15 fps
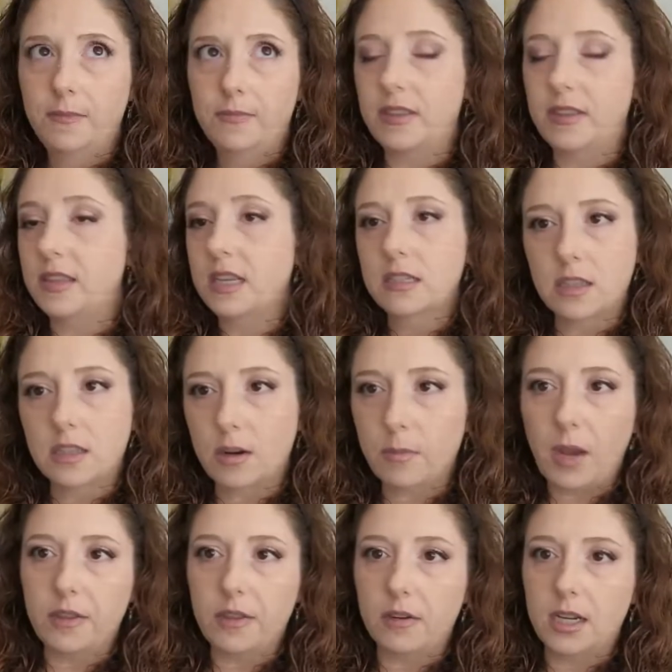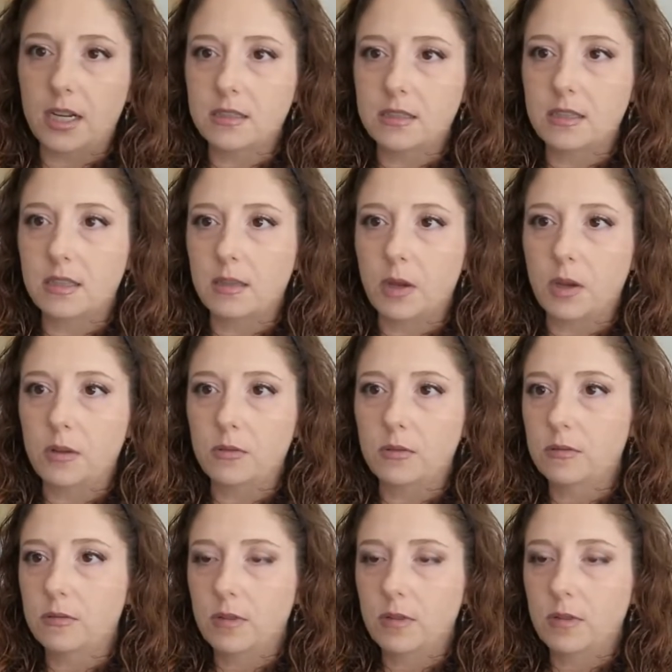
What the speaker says: the things that are bothering us at the moment.